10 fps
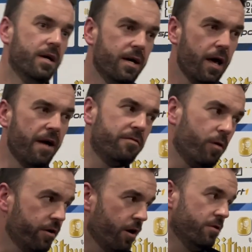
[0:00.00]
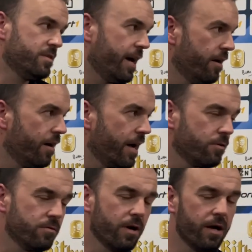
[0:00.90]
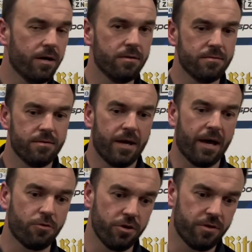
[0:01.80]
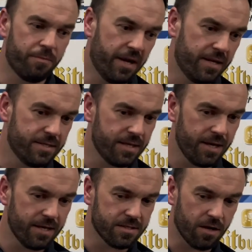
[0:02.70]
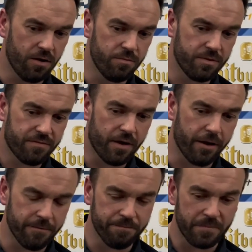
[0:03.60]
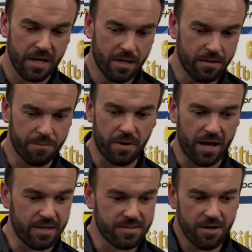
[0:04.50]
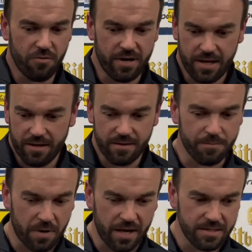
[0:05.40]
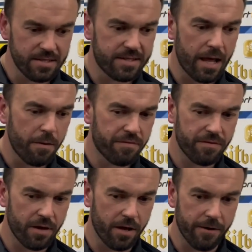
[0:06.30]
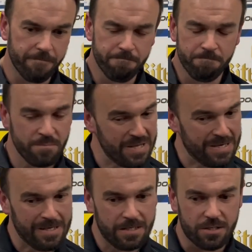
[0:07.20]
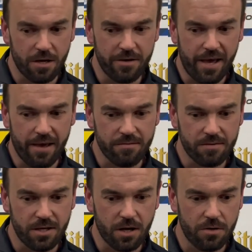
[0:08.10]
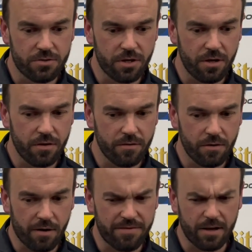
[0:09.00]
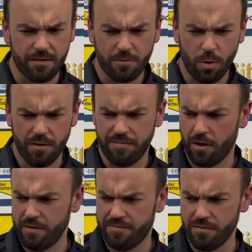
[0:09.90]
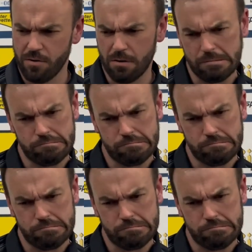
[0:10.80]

everyone knows how how, uh, how good the PDC is with um, the players that are in it, the players in depth. Um, so yeah, you know, to I think I've qualified for,